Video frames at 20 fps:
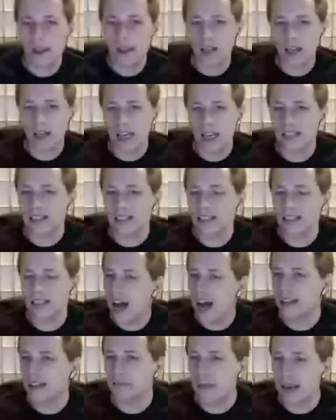is
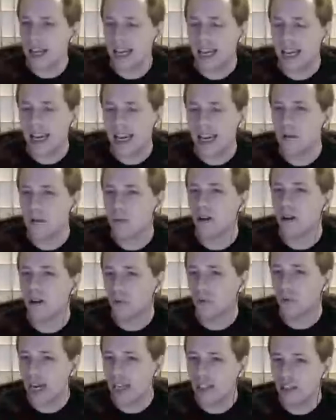not making
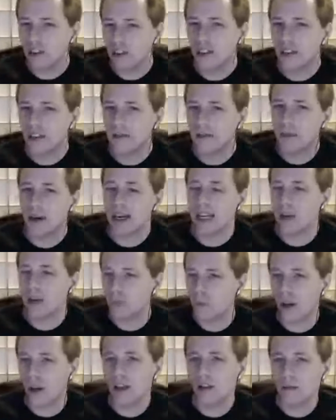anyone rich, but it
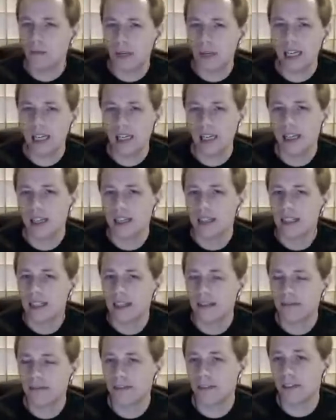will be
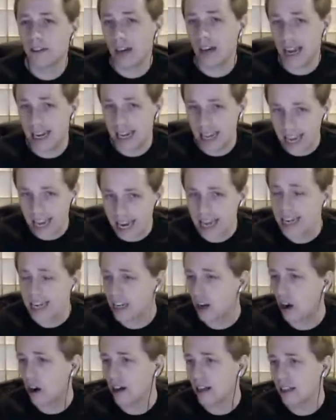for an
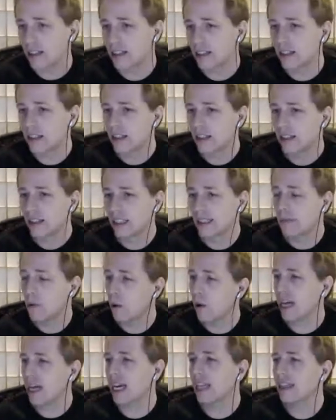indie artist
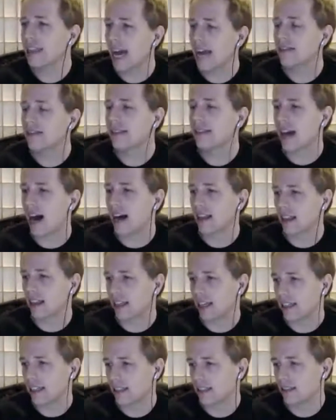supporting a lifestyle, at
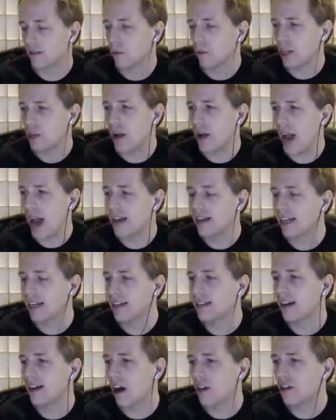least, when you add it
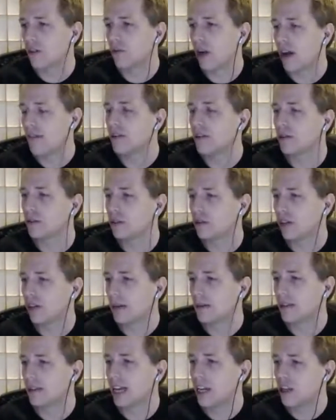into other revenue
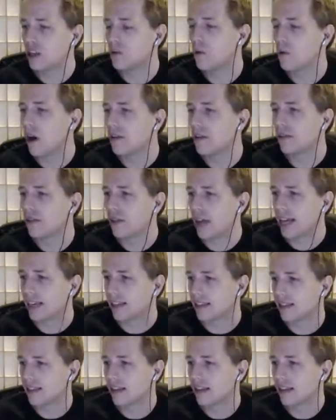streams and they do other things.